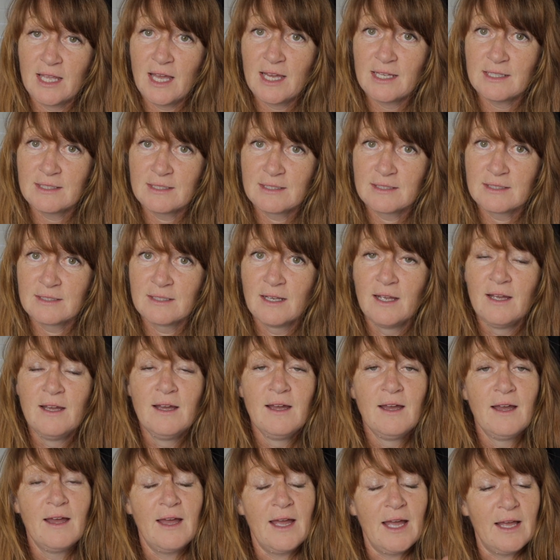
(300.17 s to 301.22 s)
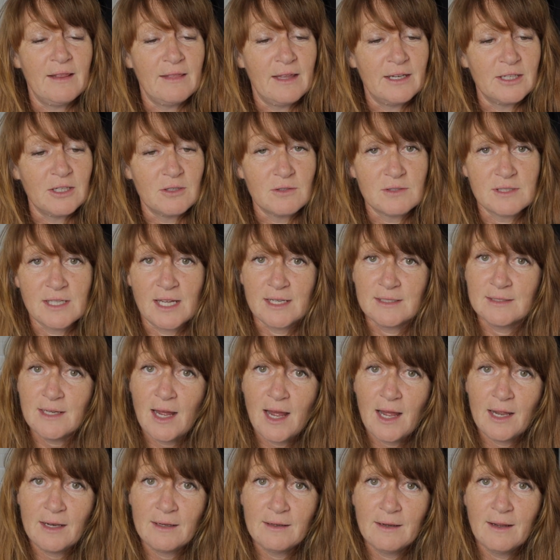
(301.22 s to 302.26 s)
yes. And then you say
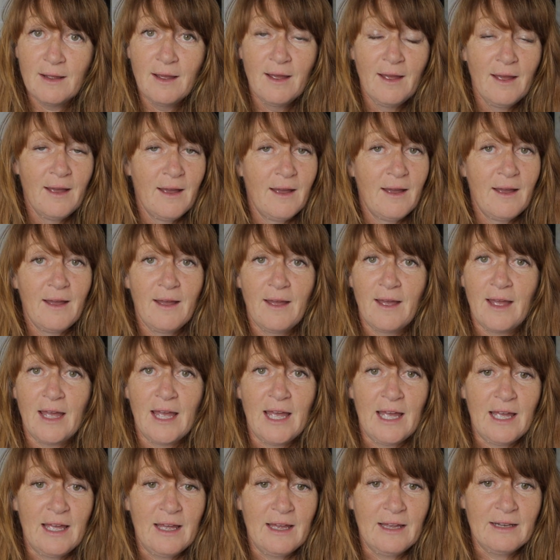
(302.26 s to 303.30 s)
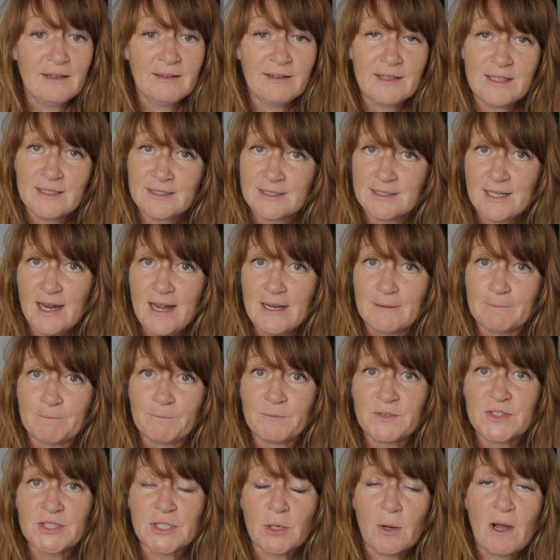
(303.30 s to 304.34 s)
done, and it's done.
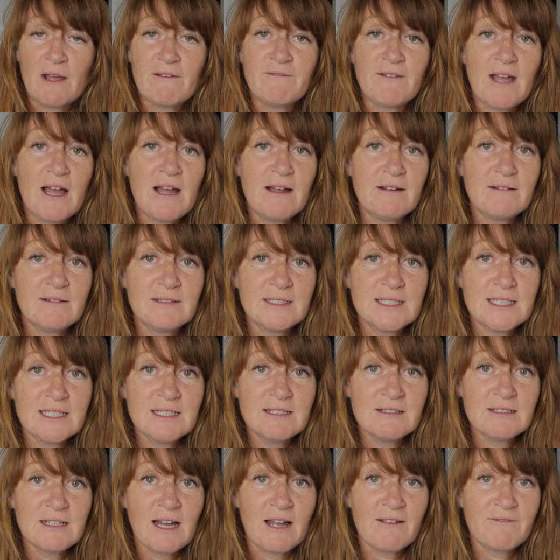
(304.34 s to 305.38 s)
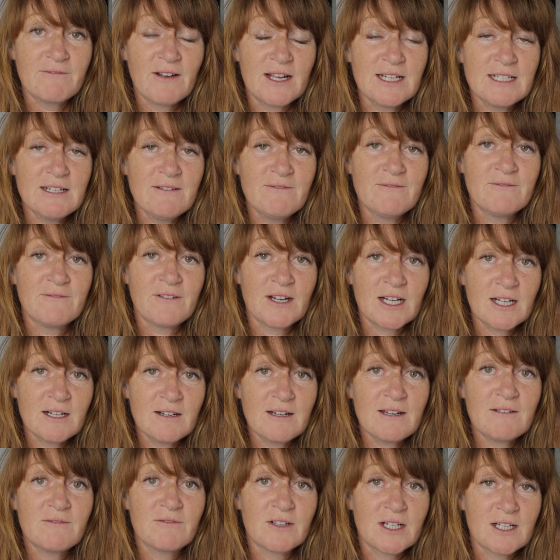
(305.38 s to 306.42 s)
So I find it
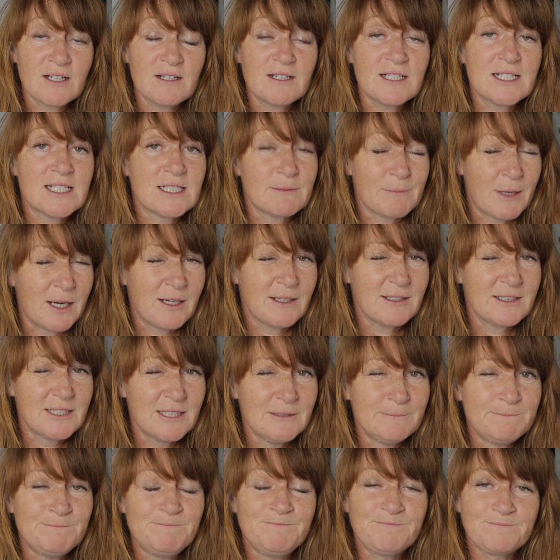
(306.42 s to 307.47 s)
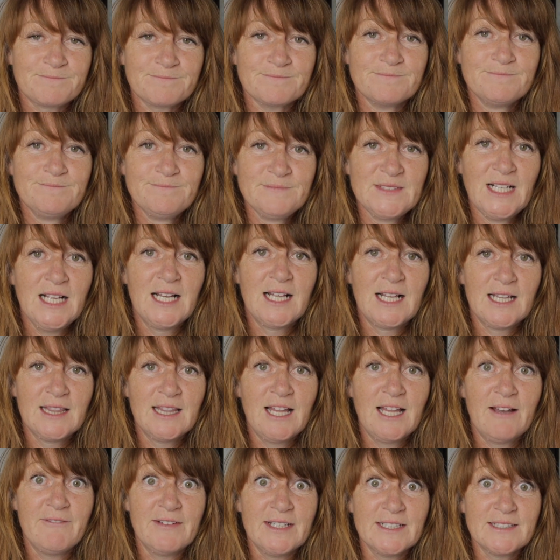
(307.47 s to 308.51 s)
very, very smart.
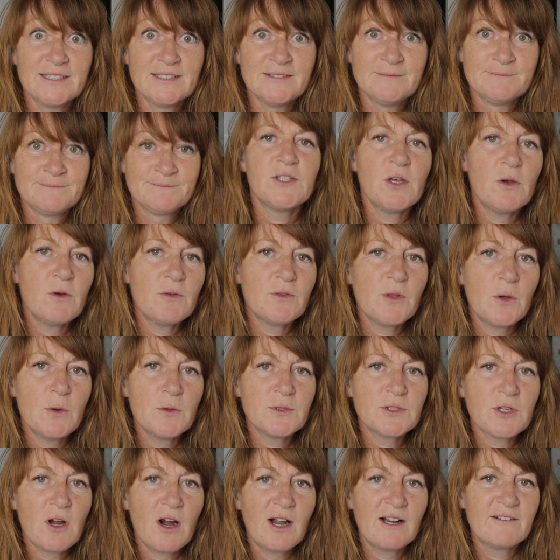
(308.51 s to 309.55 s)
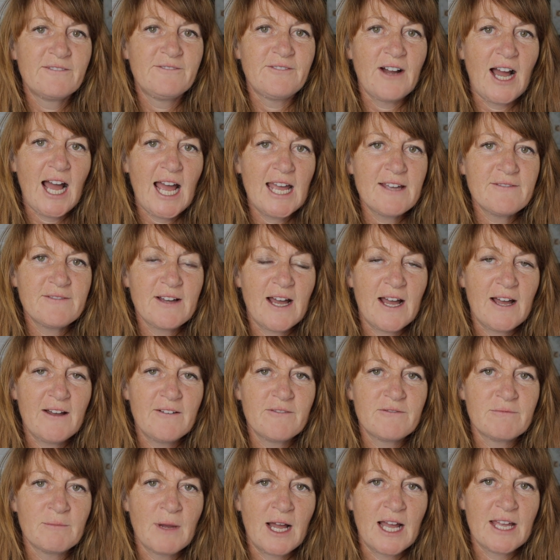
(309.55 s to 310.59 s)
Love it. So those are 5
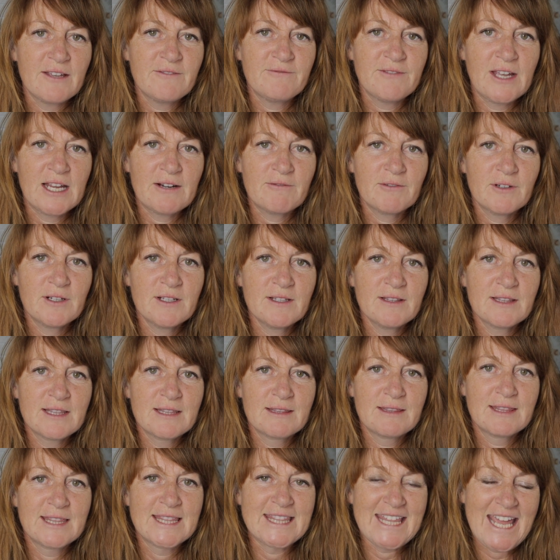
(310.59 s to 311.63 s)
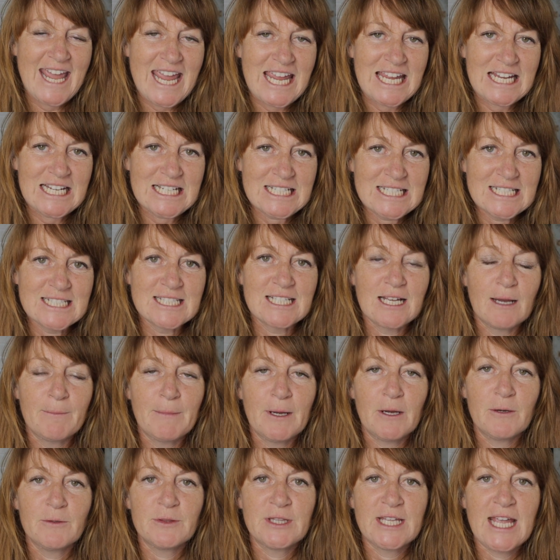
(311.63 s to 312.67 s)
of my favorite things
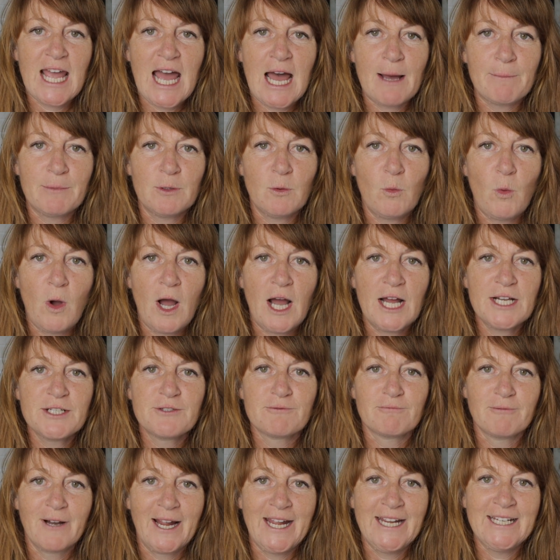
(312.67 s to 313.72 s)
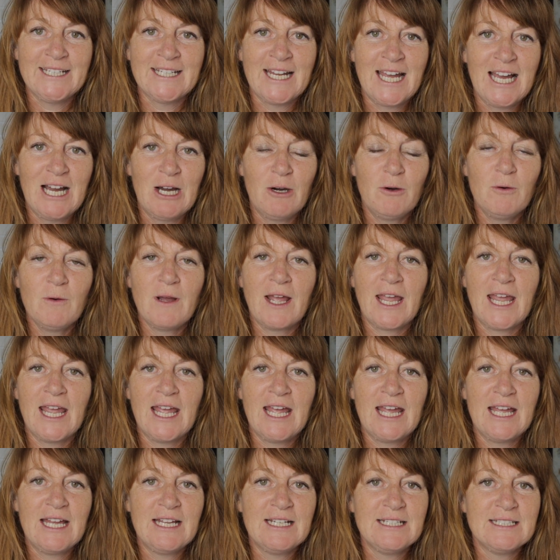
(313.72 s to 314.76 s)
about the Apple Watch right now,
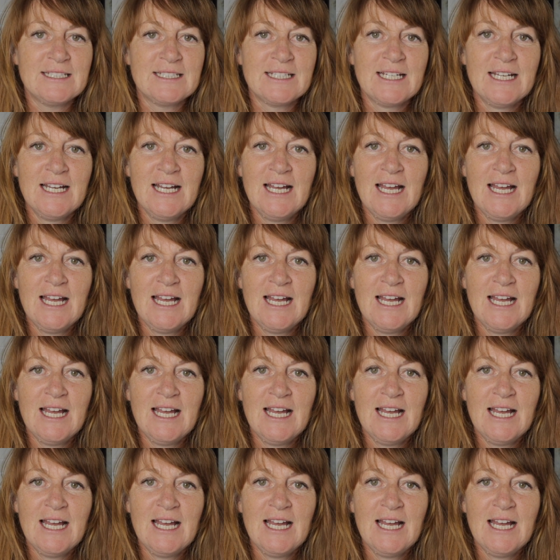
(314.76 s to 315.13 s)
and